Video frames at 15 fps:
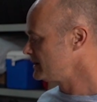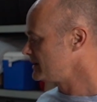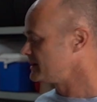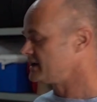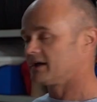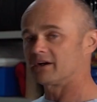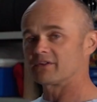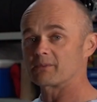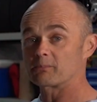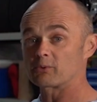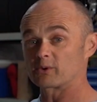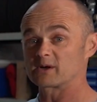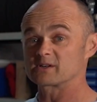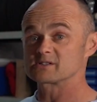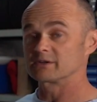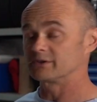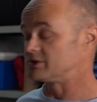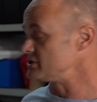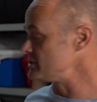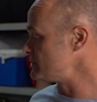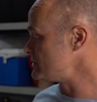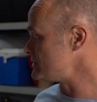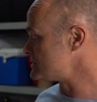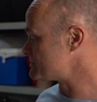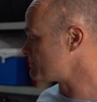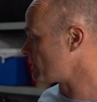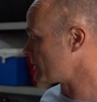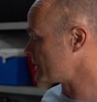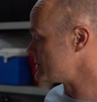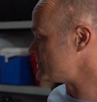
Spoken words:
Now, the products I'm going to use by